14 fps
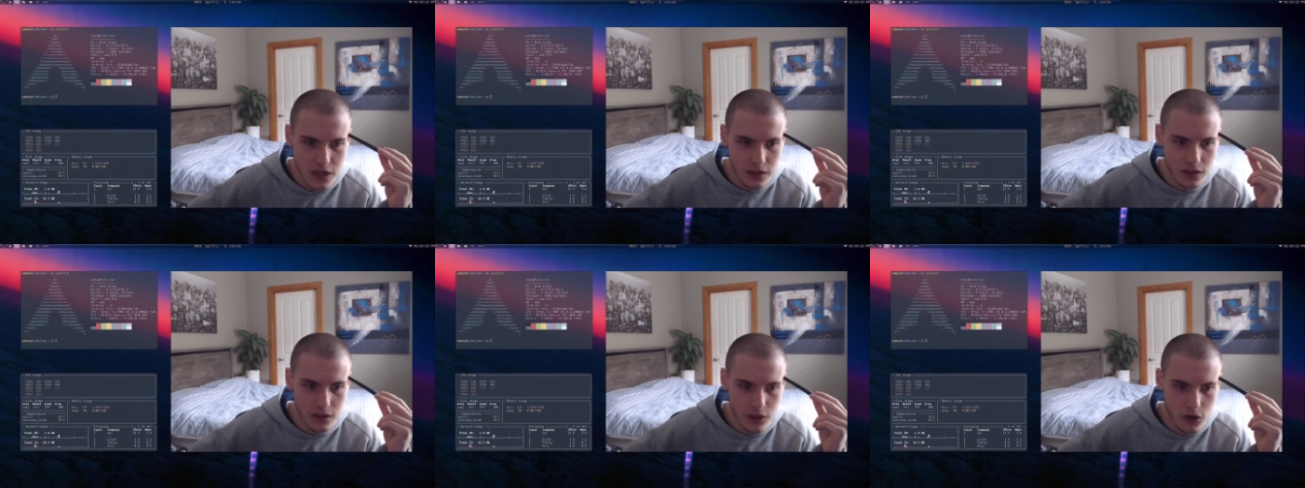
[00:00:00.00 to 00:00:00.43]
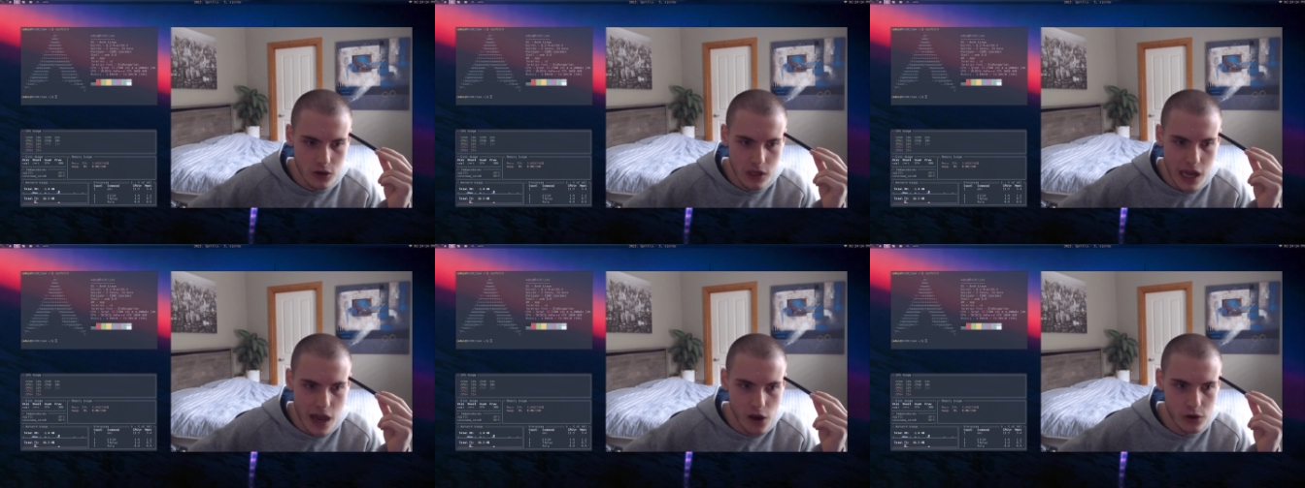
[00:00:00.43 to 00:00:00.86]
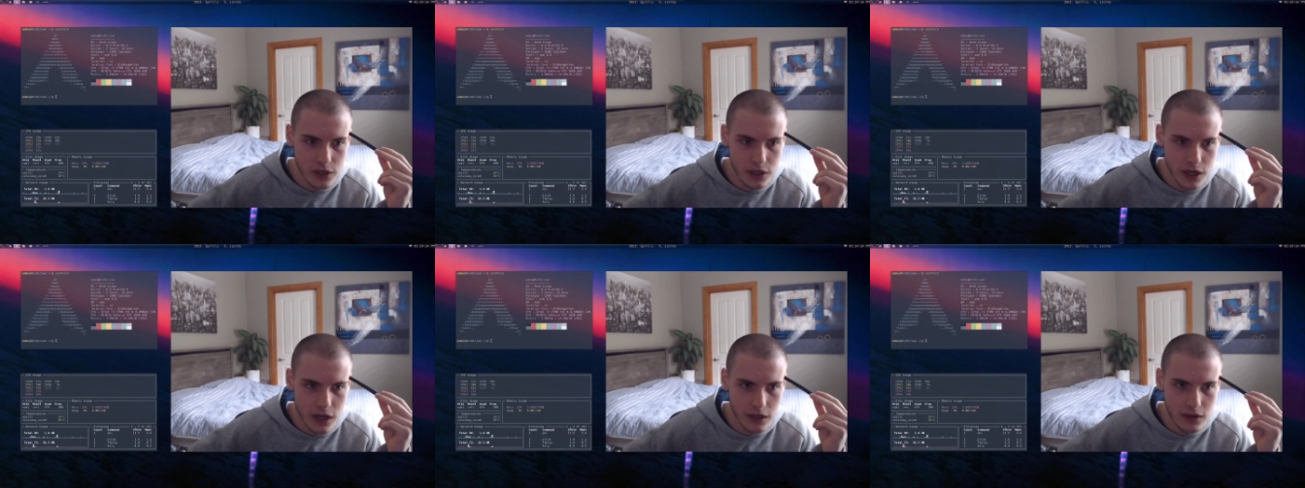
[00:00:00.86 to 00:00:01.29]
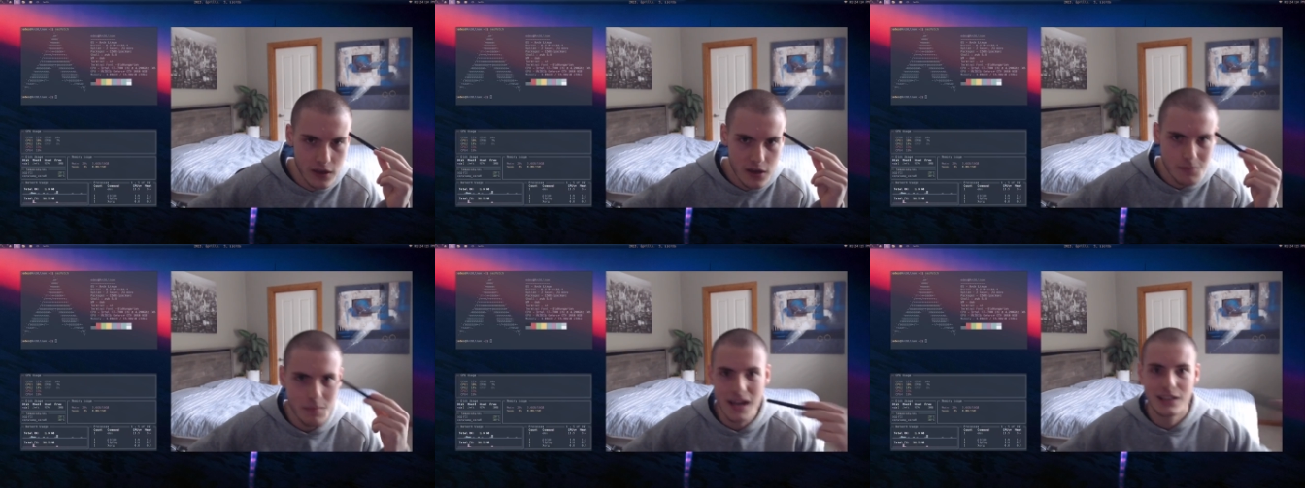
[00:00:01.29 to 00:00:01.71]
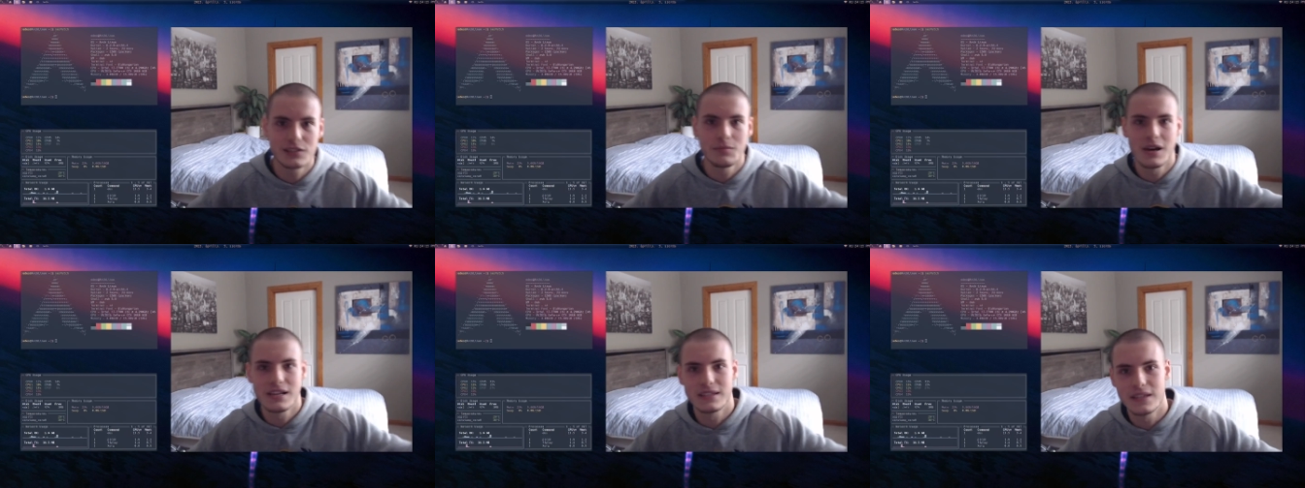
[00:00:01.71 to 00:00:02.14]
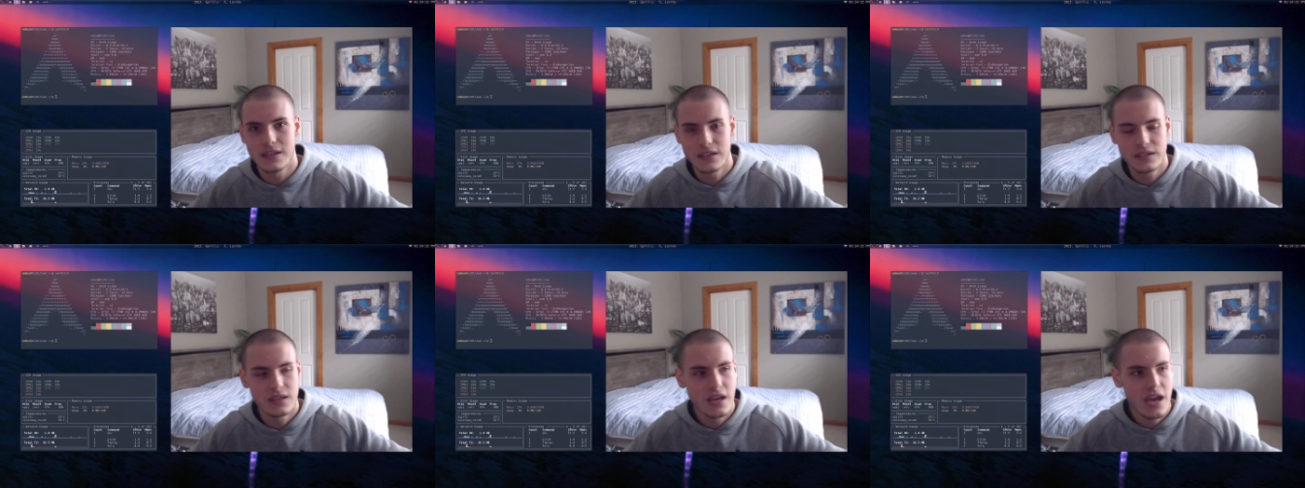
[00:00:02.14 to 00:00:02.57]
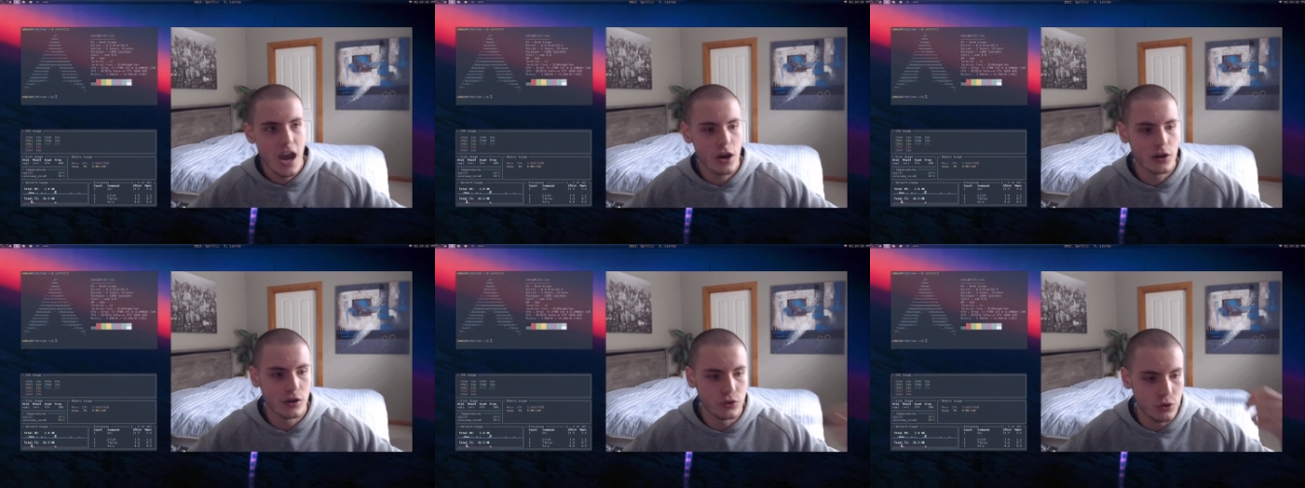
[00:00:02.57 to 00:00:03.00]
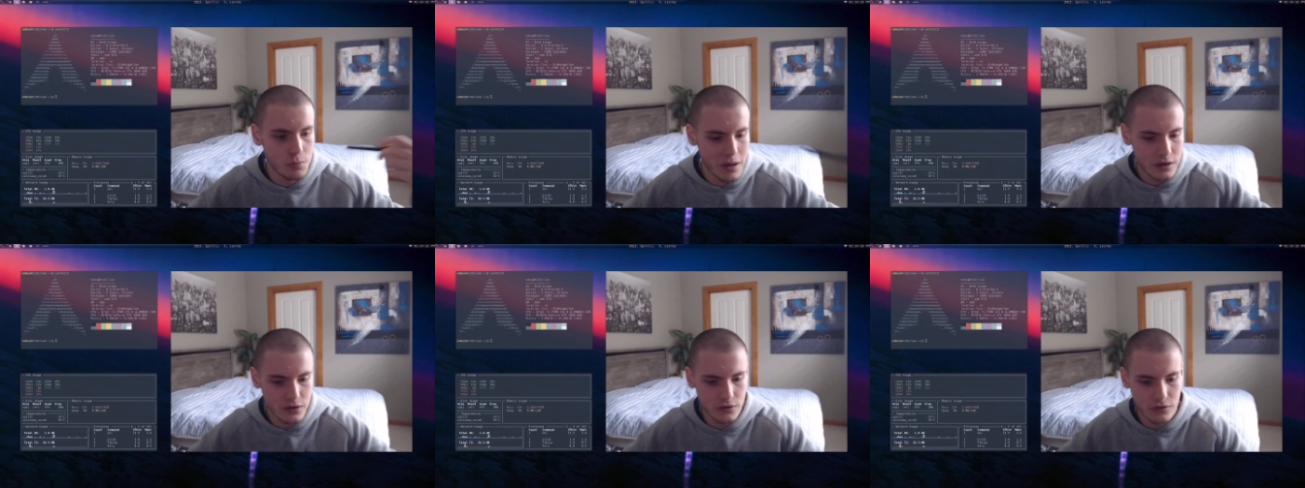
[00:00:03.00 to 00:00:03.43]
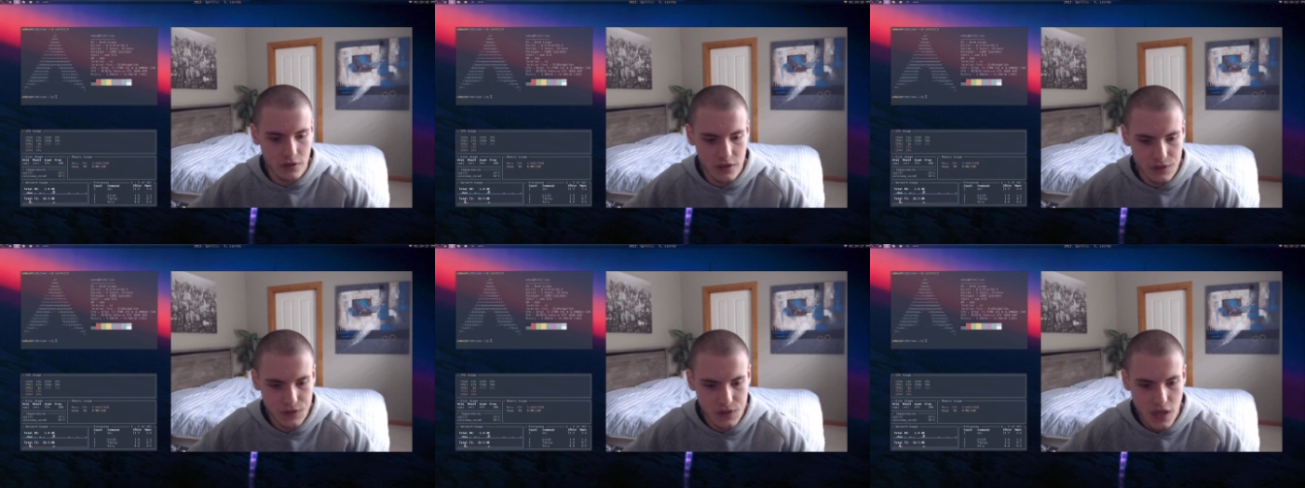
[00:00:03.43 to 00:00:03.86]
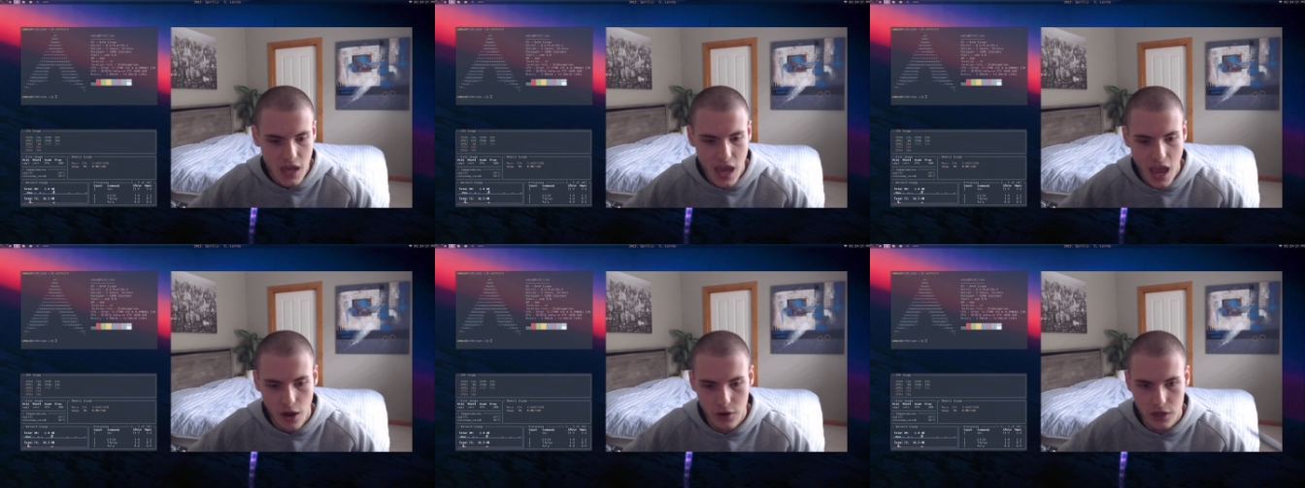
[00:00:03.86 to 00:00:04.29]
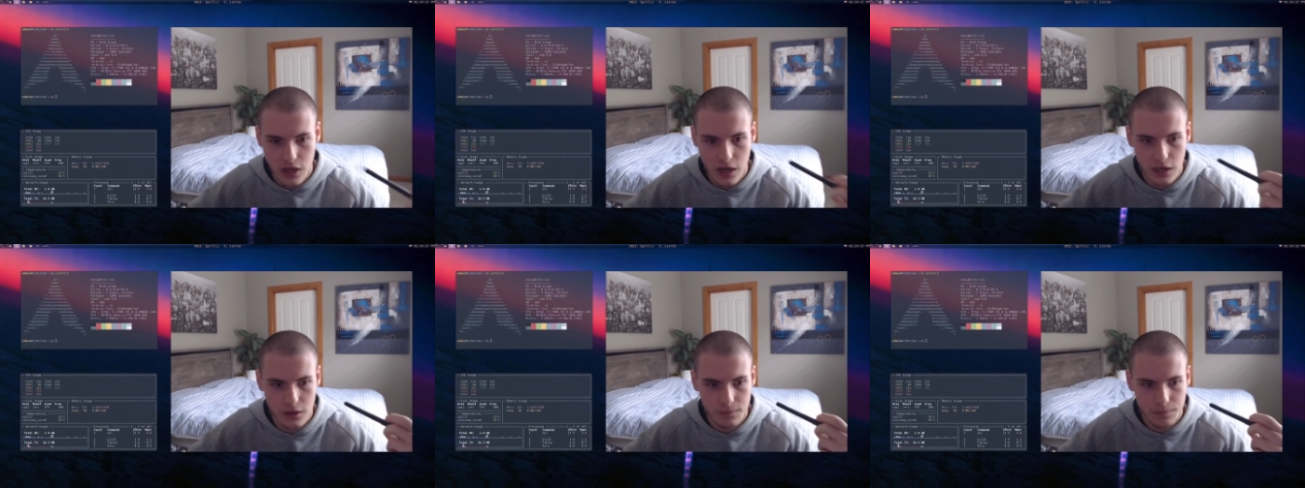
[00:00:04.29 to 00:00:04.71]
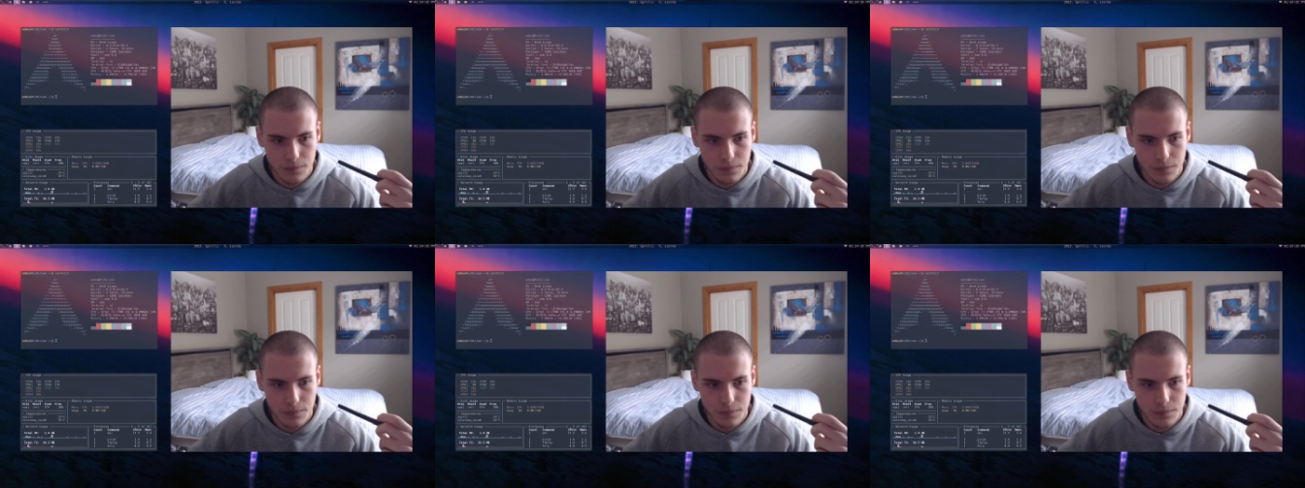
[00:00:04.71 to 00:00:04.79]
They're like, okay, how can I maximize this? How can I do better in this? How can I